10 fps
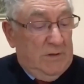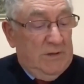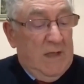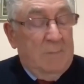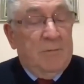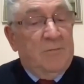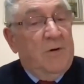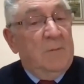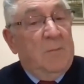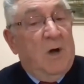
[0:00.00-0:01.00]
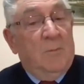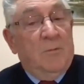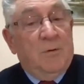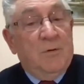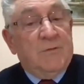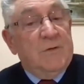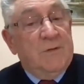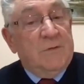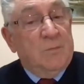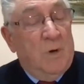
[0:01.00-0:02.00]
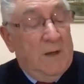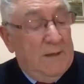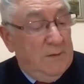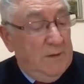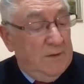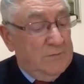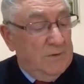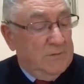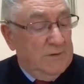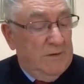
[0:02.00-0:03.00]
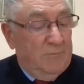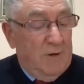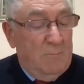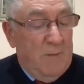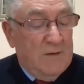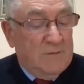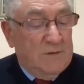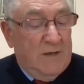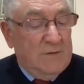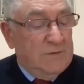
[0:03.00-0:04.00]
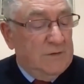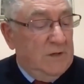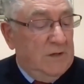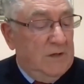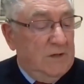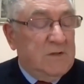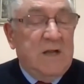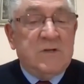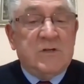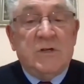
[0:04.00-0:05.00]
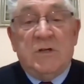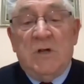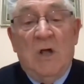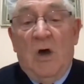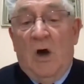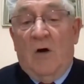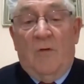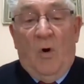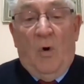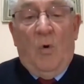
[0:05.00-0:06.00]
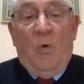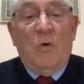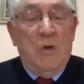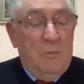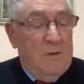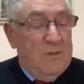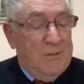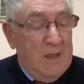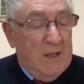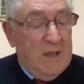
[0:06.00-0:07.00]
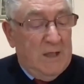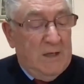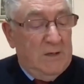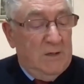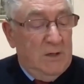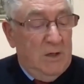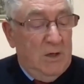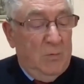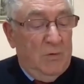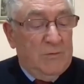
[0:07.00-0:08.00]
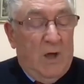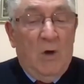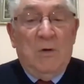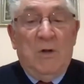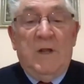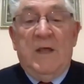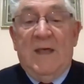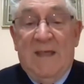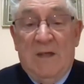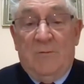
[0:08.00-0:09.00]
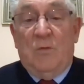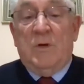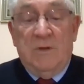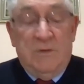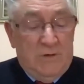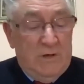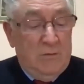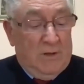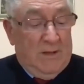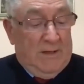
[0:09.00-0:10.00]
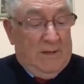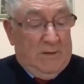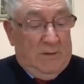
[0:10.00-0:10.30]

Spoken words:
The Amplified Bible puts it this way. It says that every imagination and intention of all human thinking was only evil continually.